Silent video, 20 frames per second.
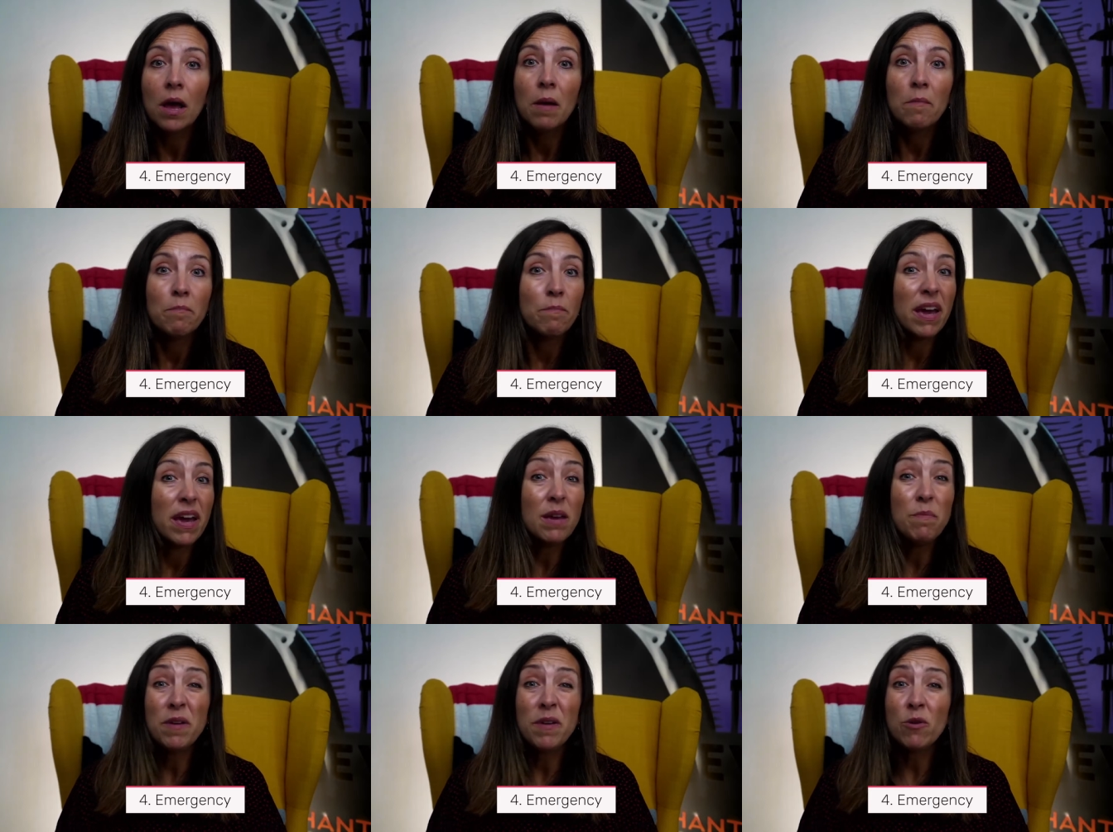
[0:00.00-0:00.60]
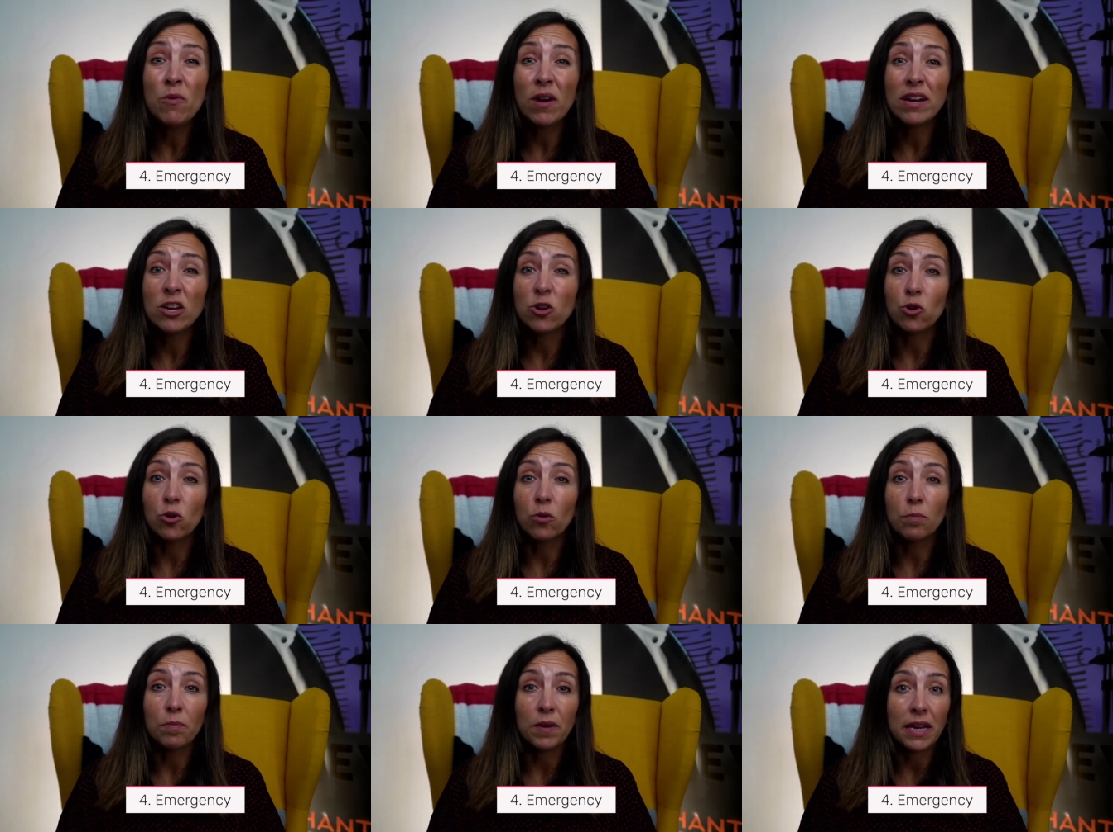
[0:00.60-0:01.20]
maybe you ended
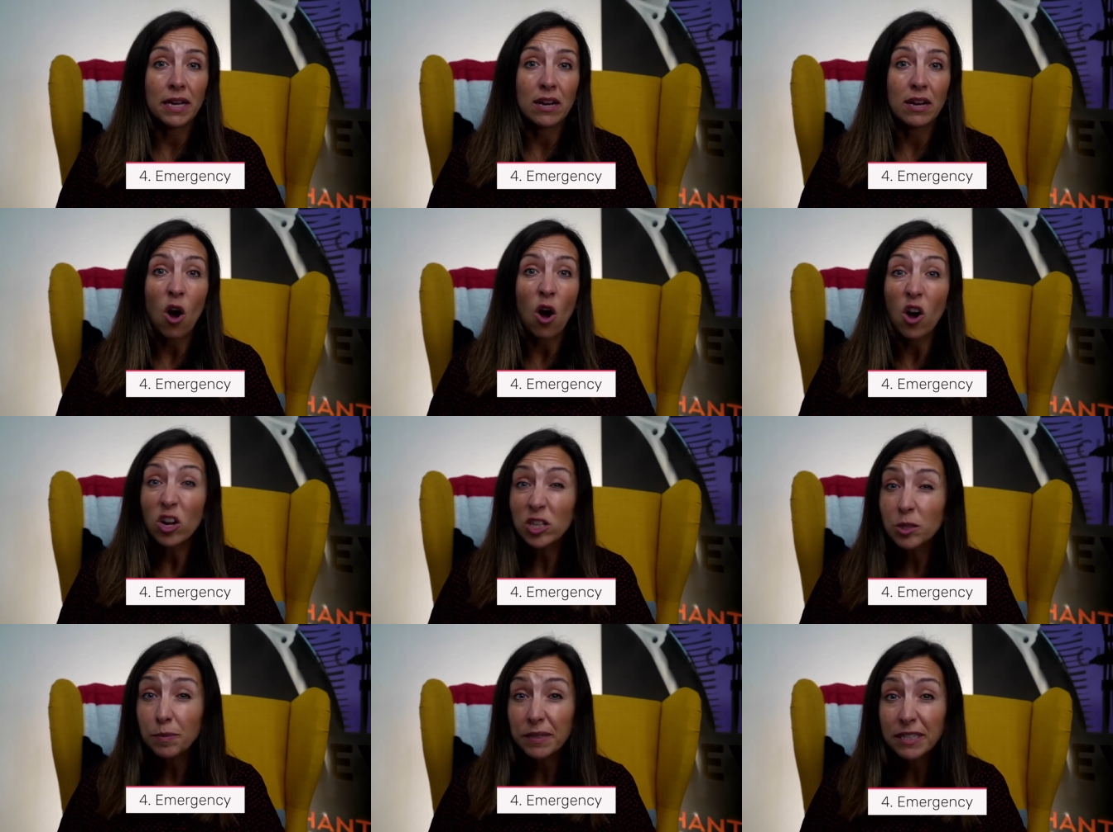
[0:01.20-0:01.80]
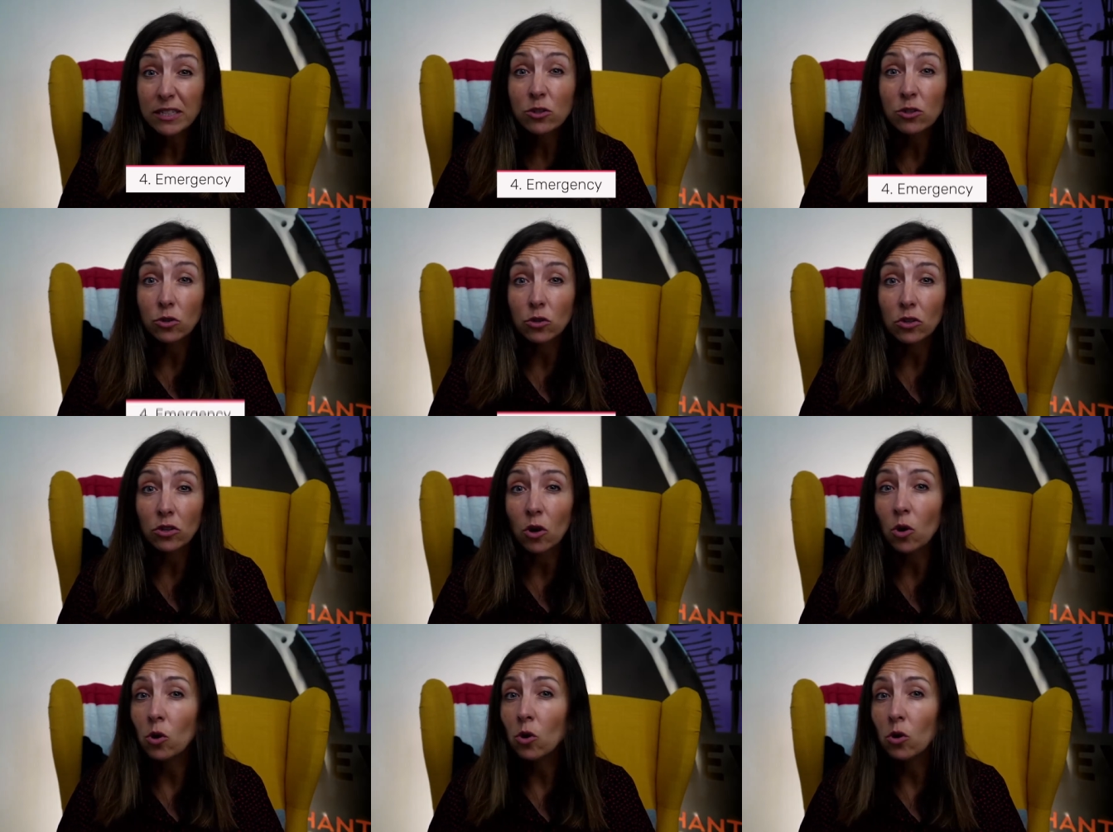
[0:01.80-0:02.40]
up in
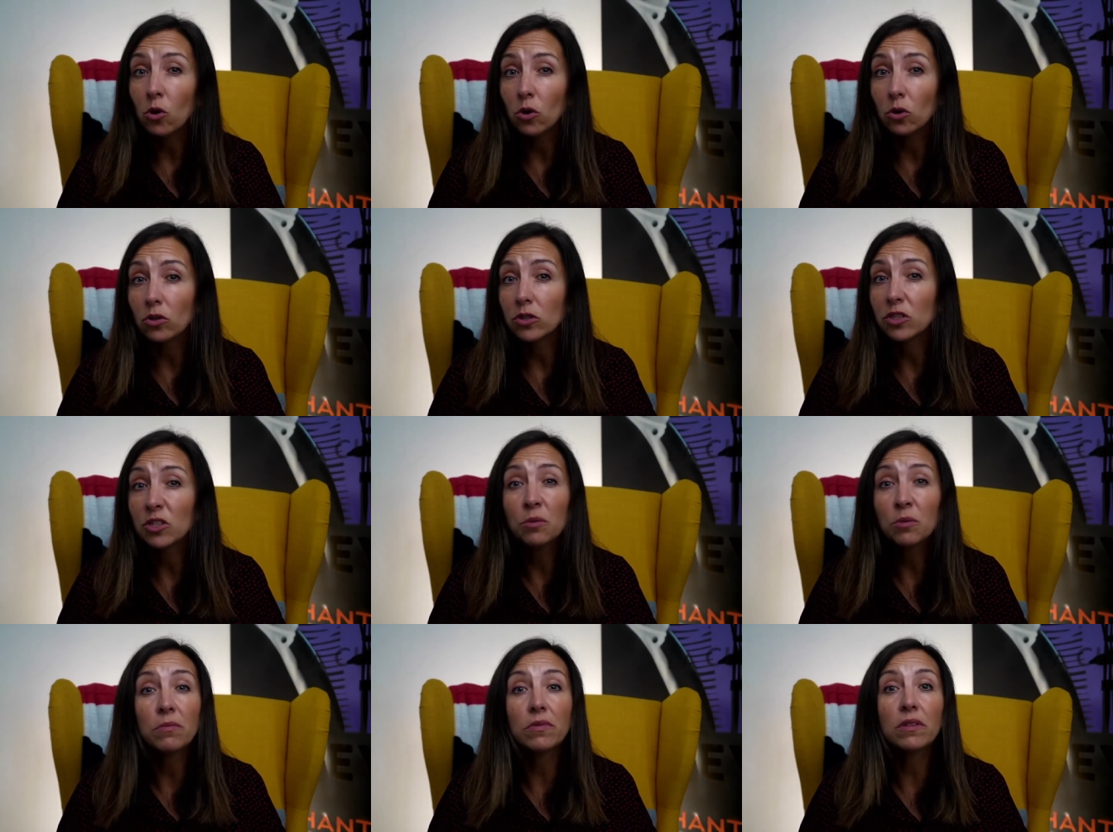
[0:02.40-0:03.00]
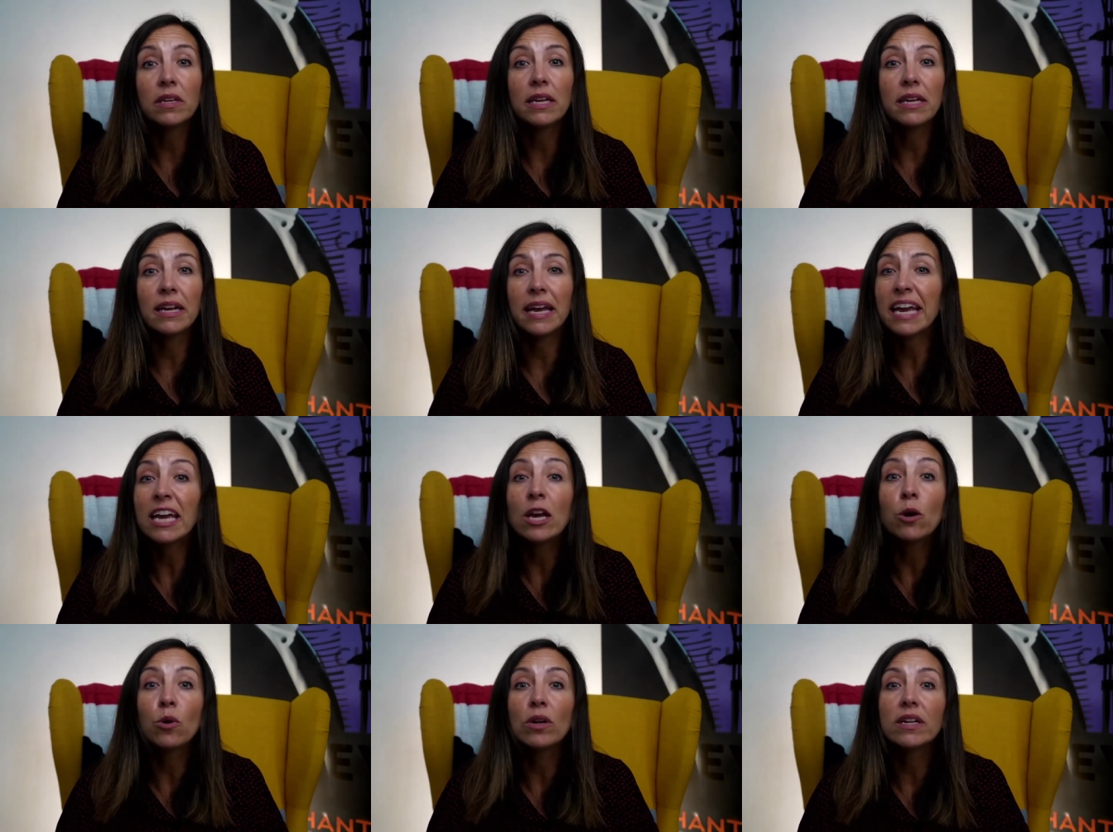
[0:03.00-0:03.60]
hospital or something
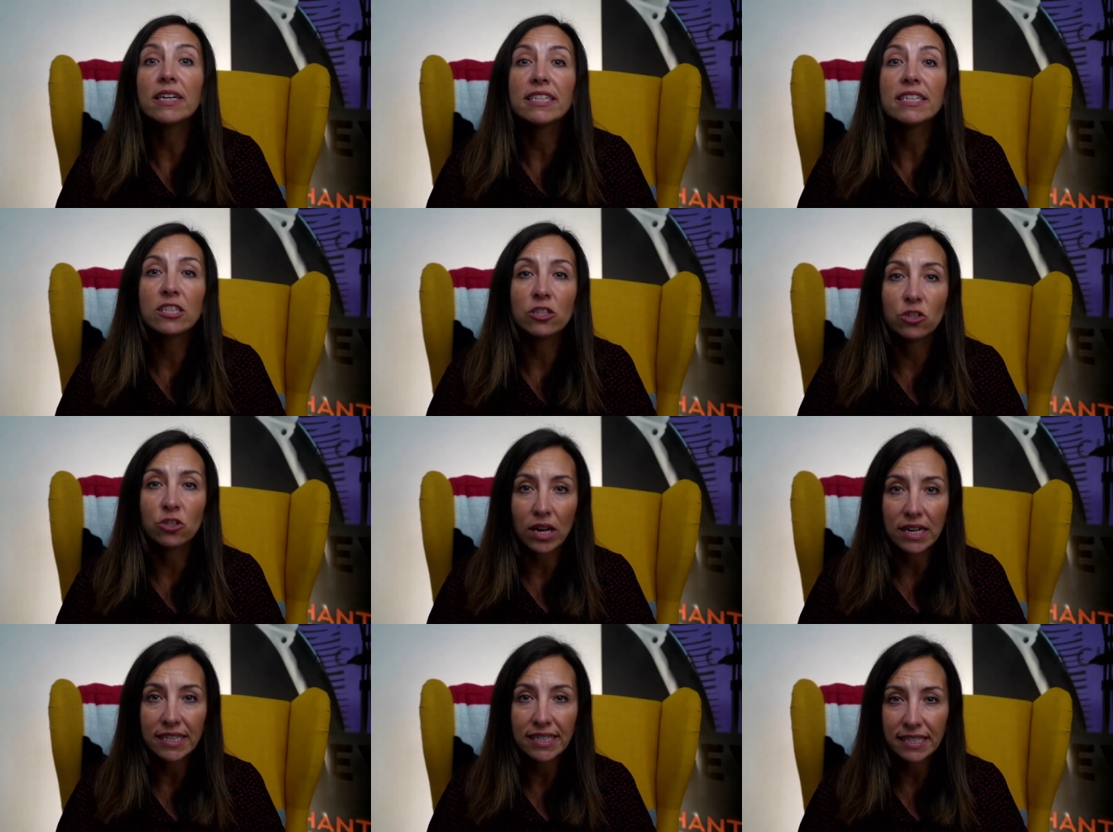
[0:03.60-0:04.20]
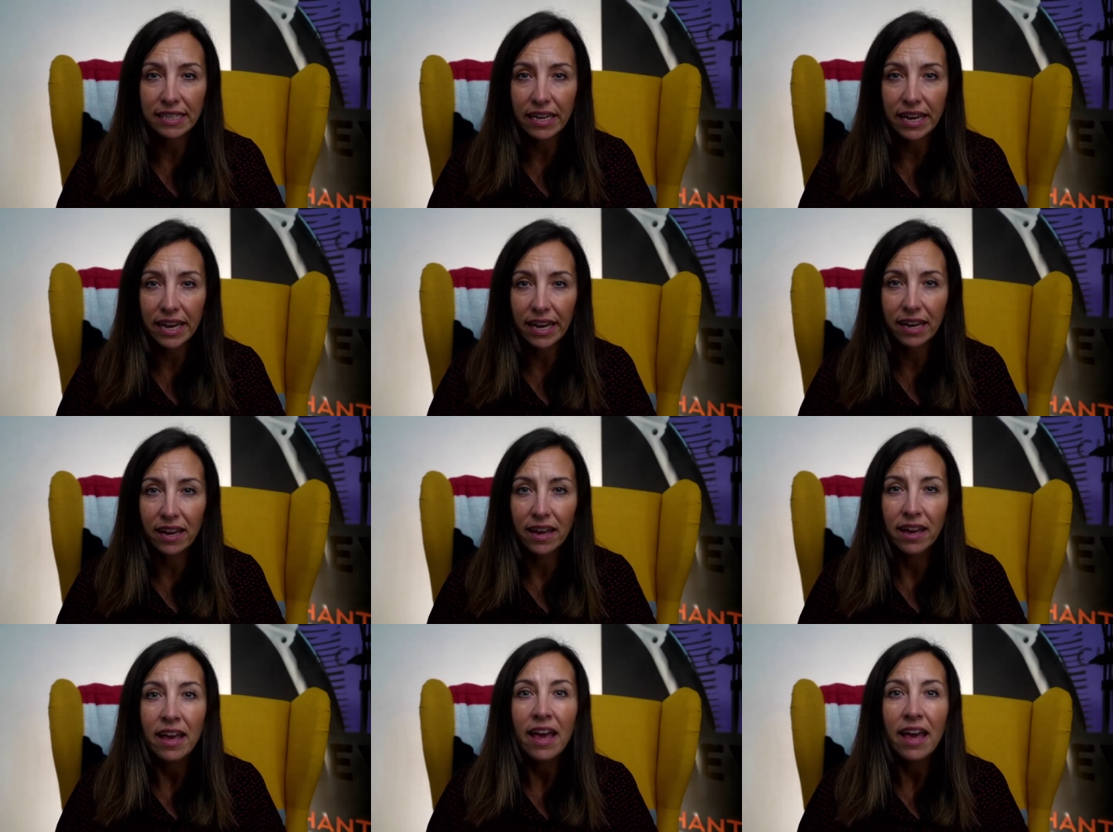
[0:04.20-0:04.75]
equally as drastic,